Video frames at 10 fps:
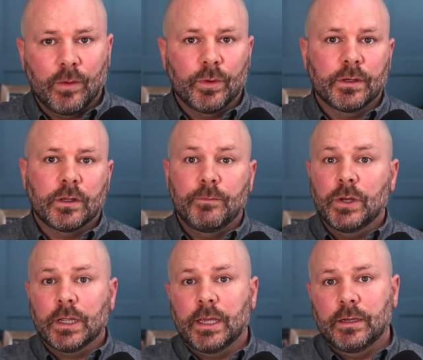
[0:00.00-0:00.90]
I wouldn't
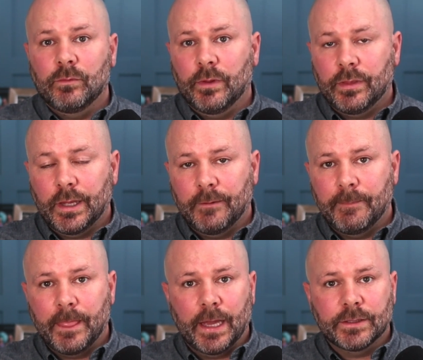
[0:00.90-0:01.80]
communicate with
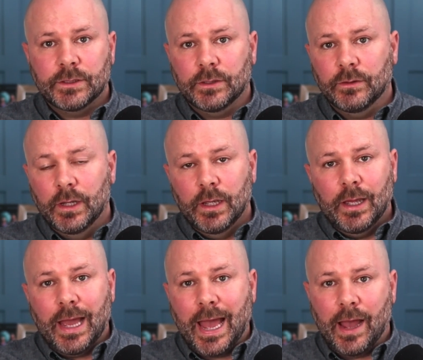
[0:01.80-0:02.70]
them as to
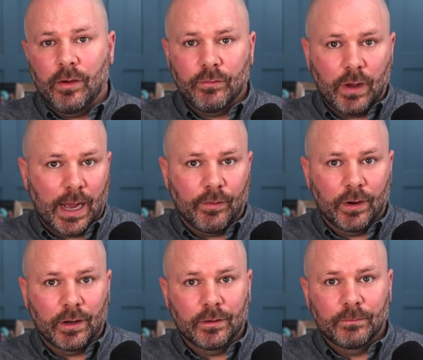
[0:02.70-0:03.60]
how
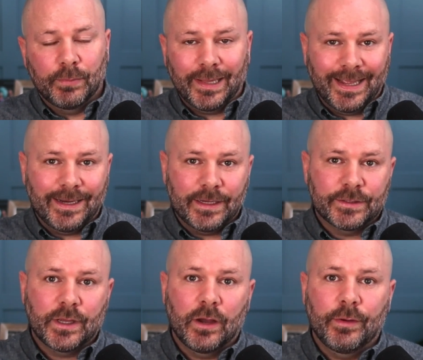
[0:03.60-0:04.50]
our planning
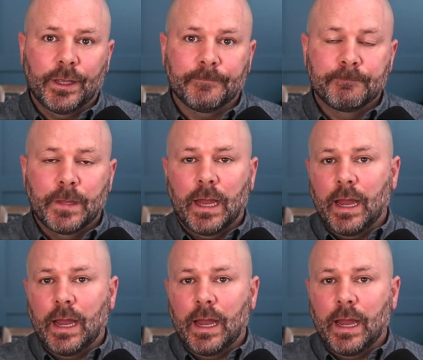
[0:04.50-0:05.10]
is going.